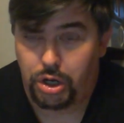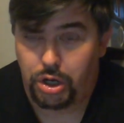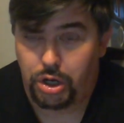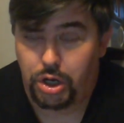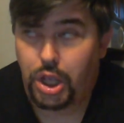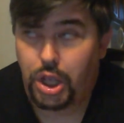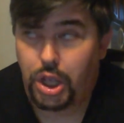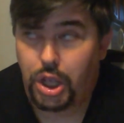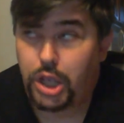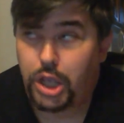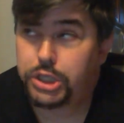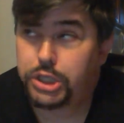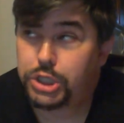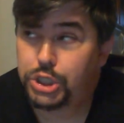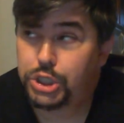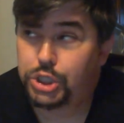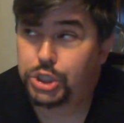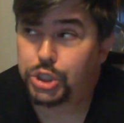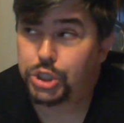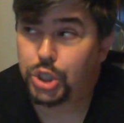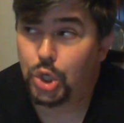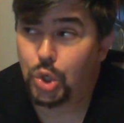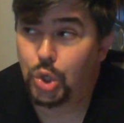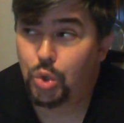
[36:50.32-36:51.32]

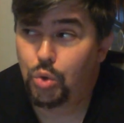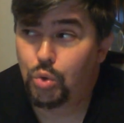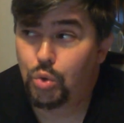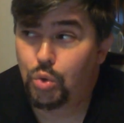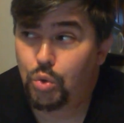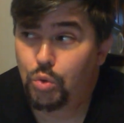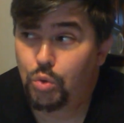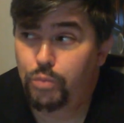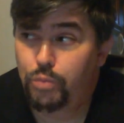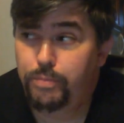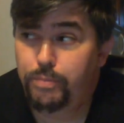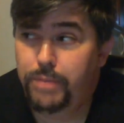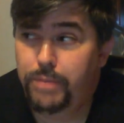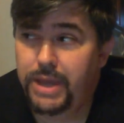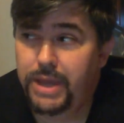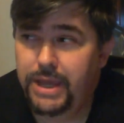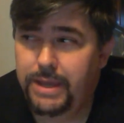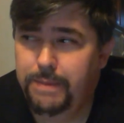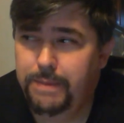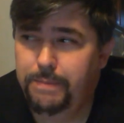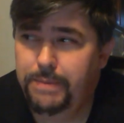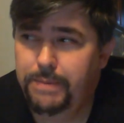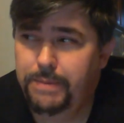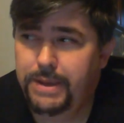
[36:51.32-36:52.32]
So
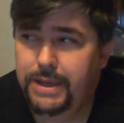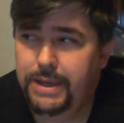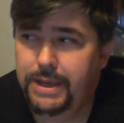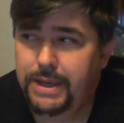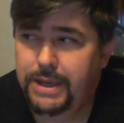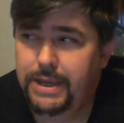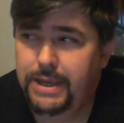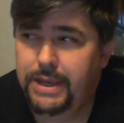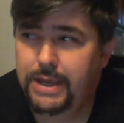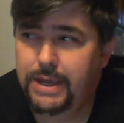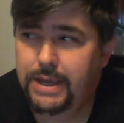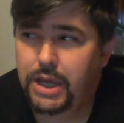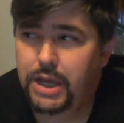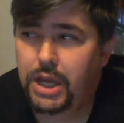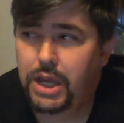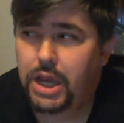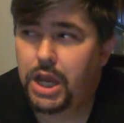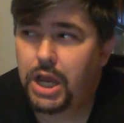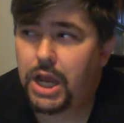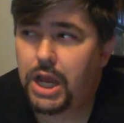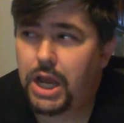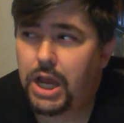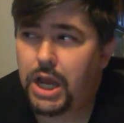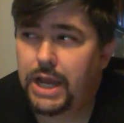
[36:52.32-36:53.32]
maybe
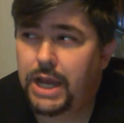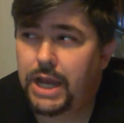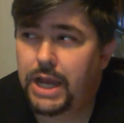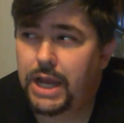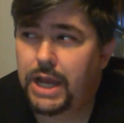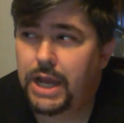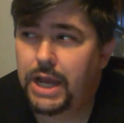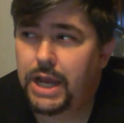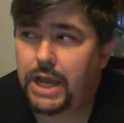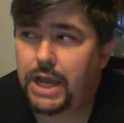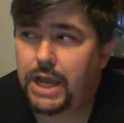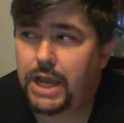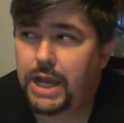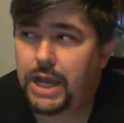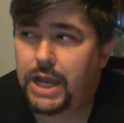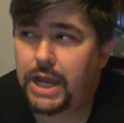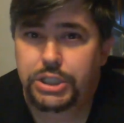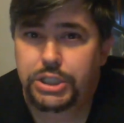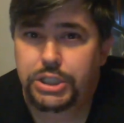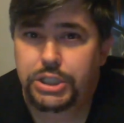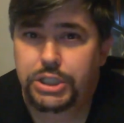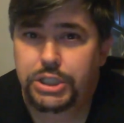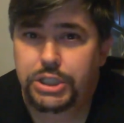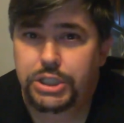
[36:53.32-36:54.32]
I don't want
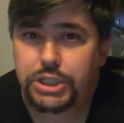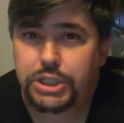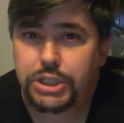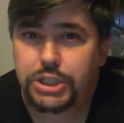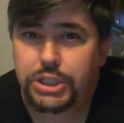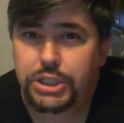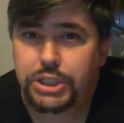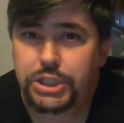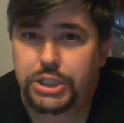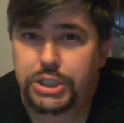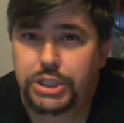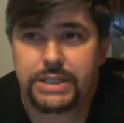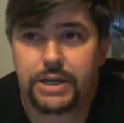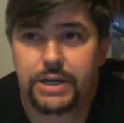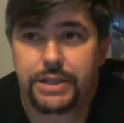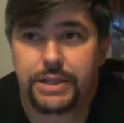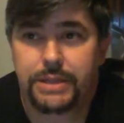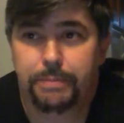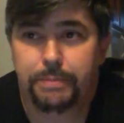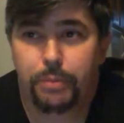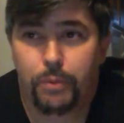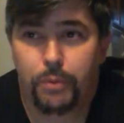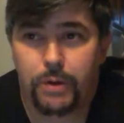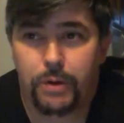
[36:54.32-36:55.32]
to focus on the
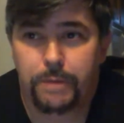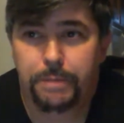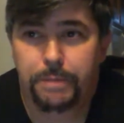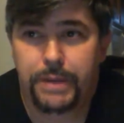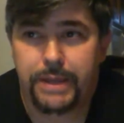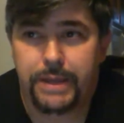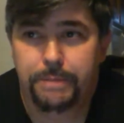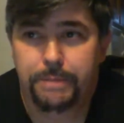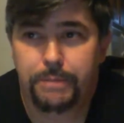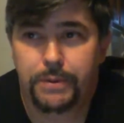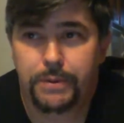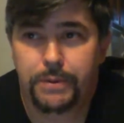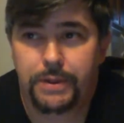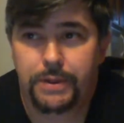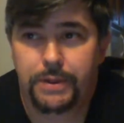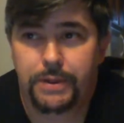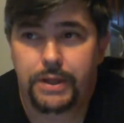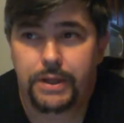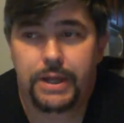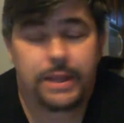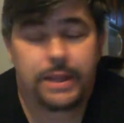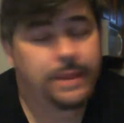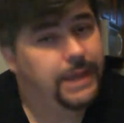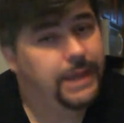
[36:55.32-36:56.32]
poor people
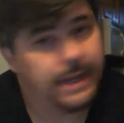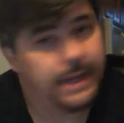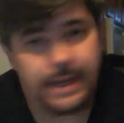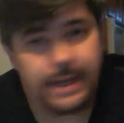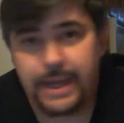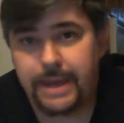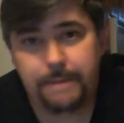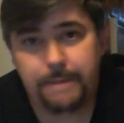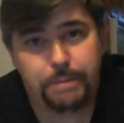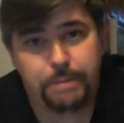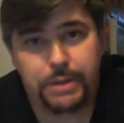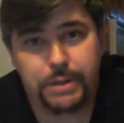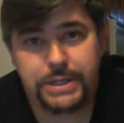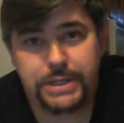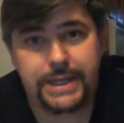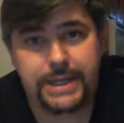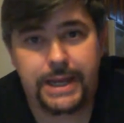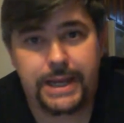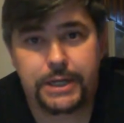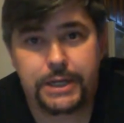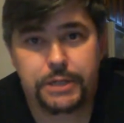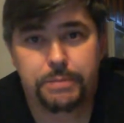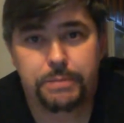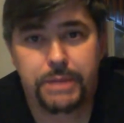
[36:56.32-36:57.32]
that can't protect
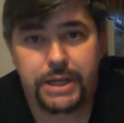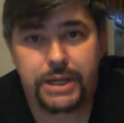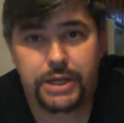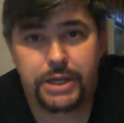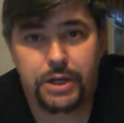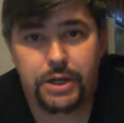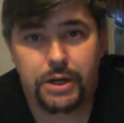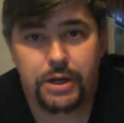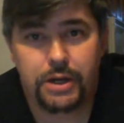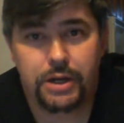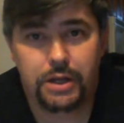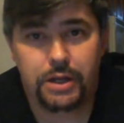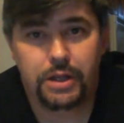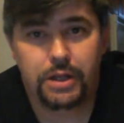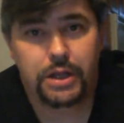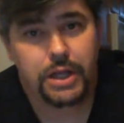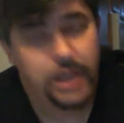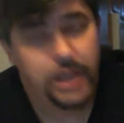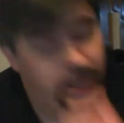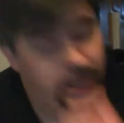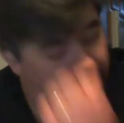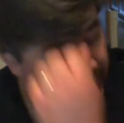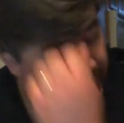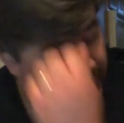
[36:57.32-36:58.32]
me at all
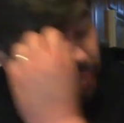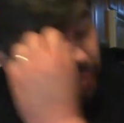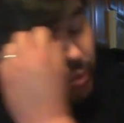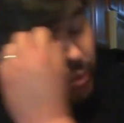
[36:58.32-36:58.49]
and won't